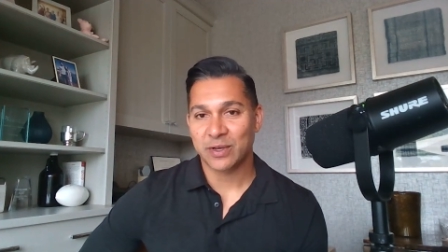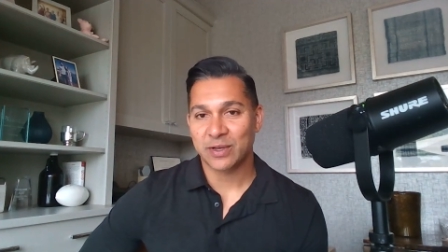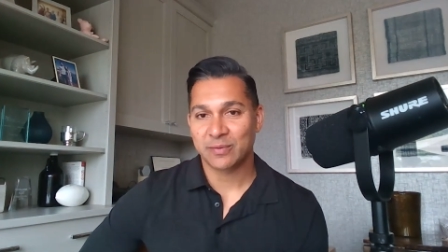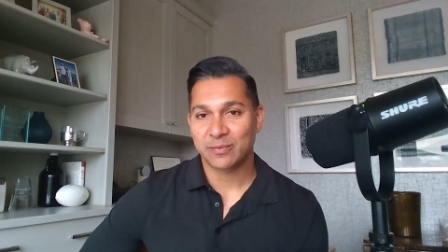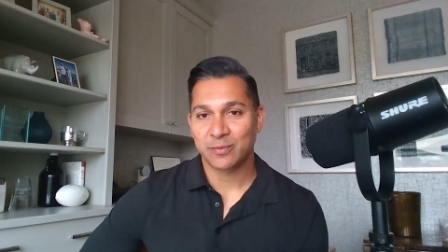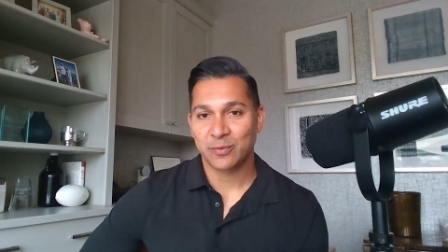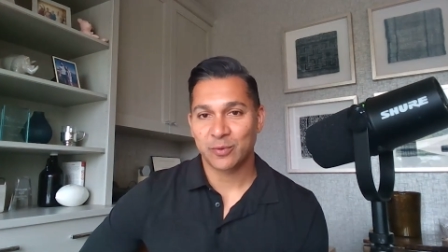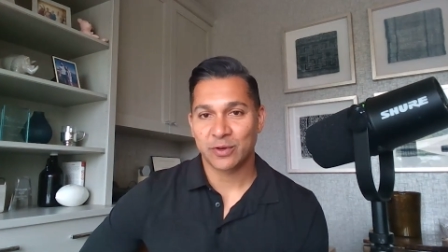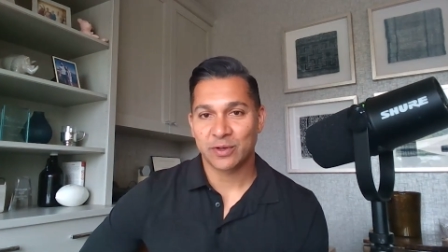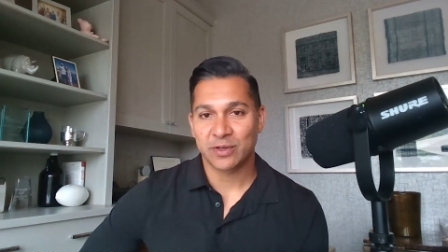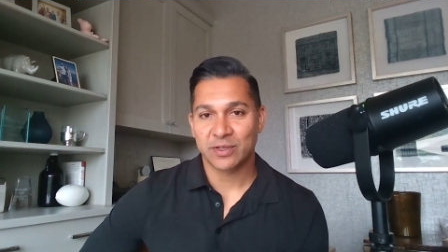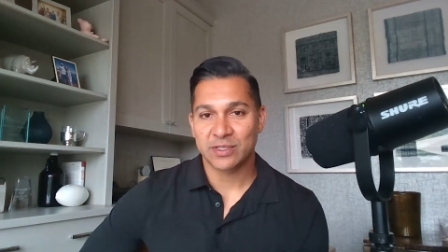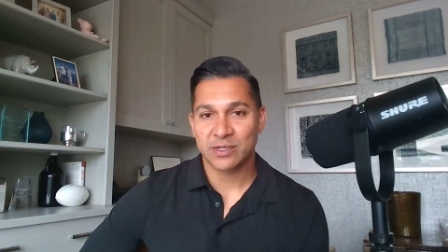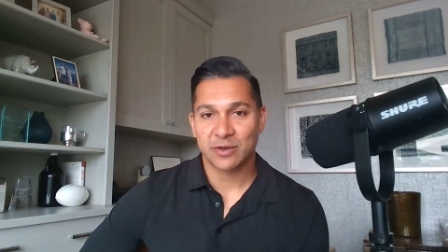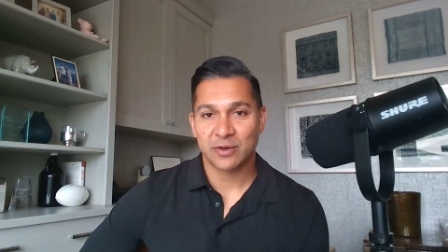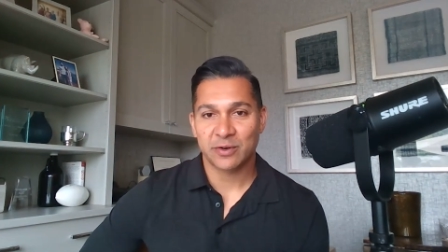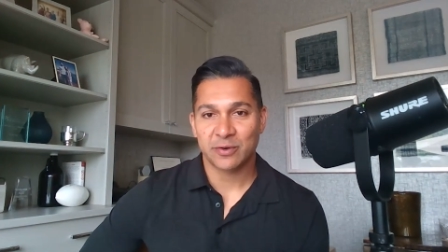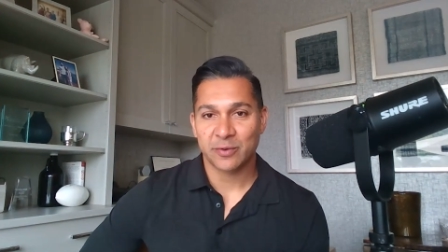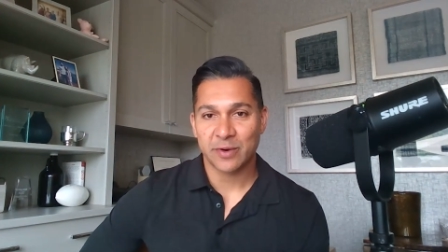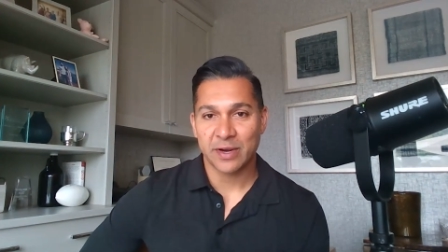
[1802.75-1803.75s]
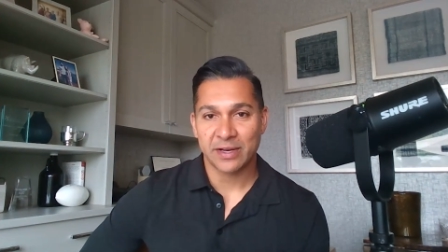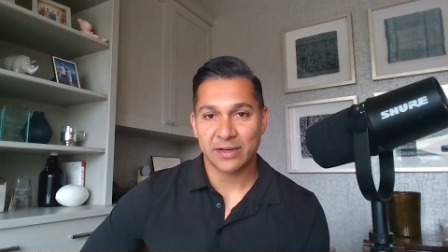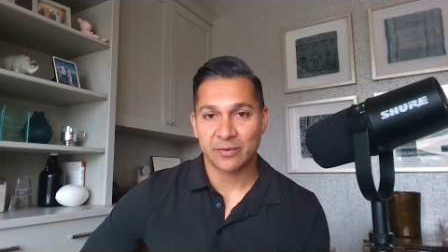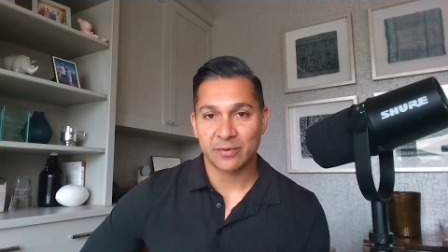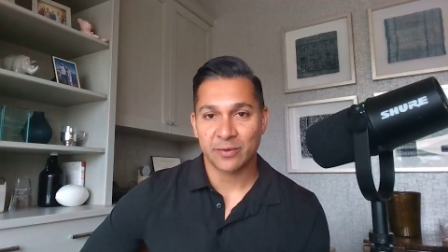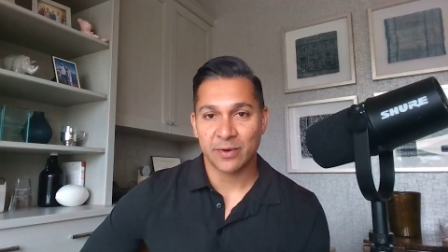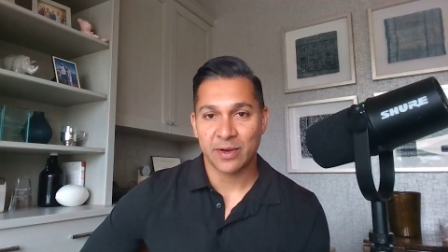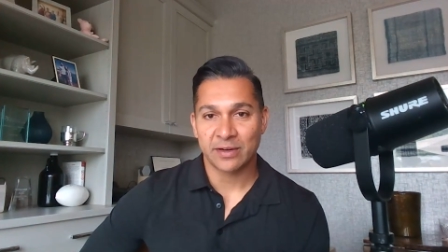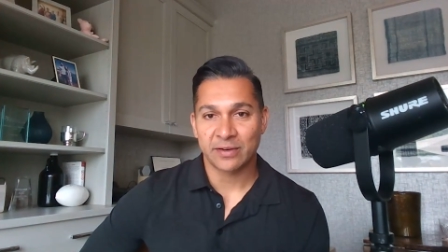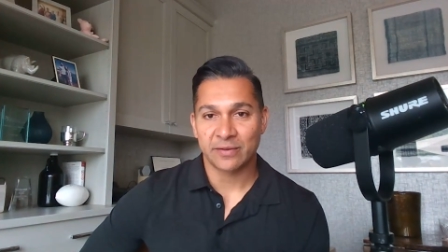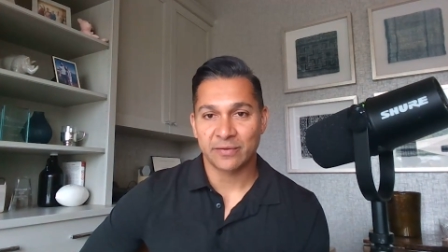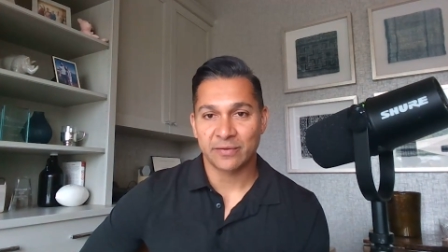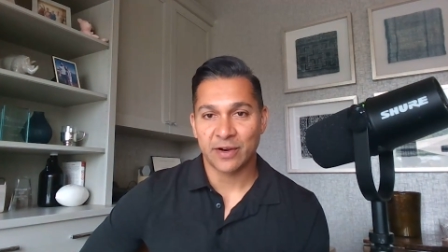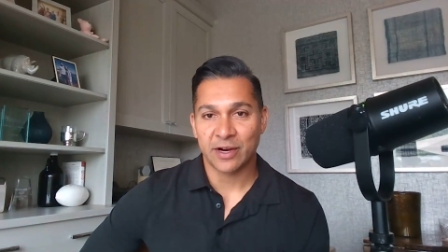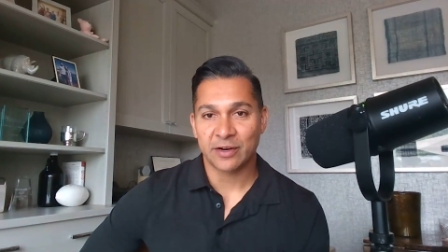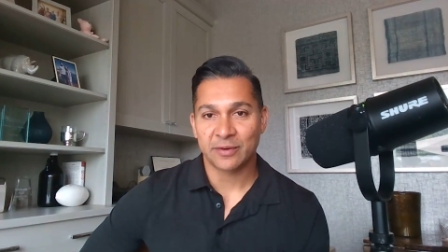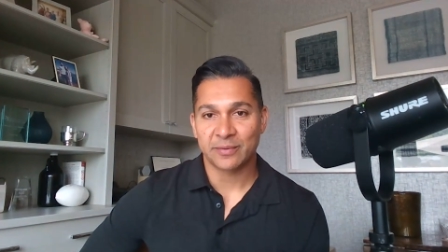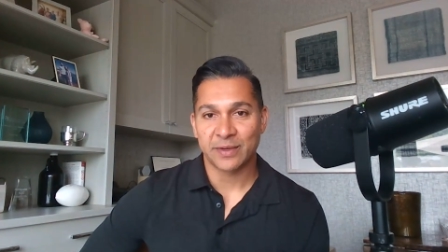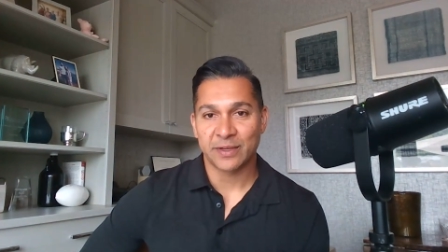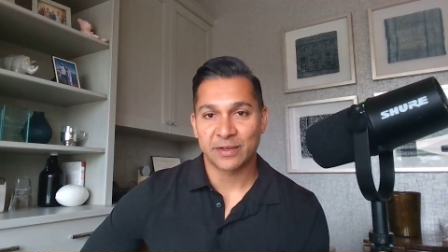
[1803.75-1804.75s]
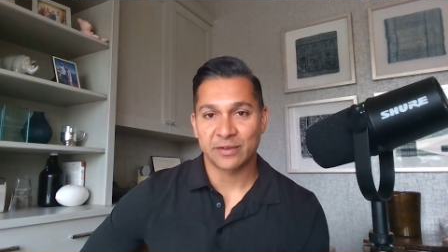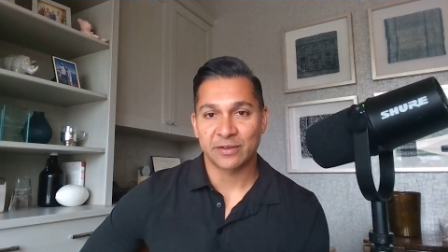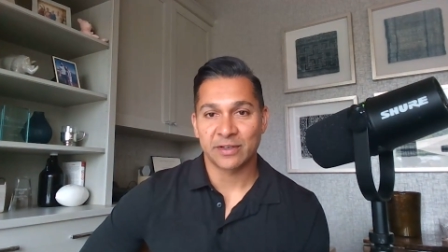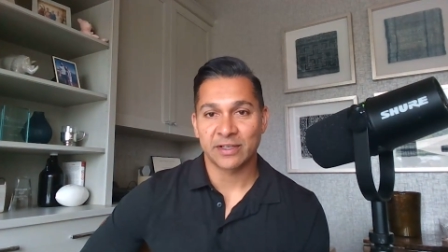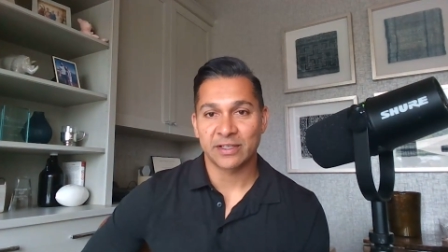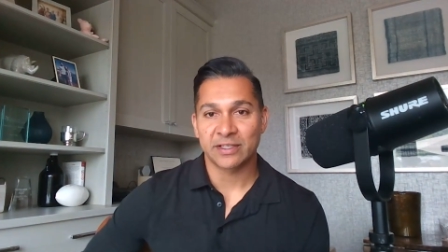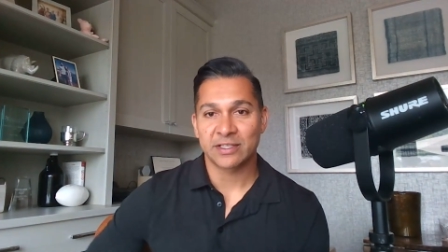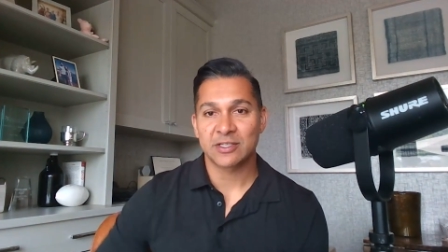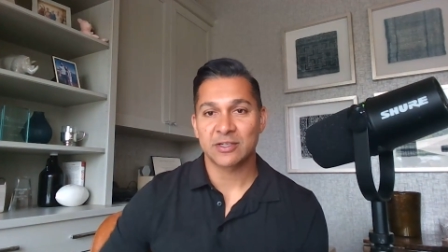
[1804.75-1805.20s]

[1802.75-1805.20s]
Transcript: we were in a zero rate environment, right?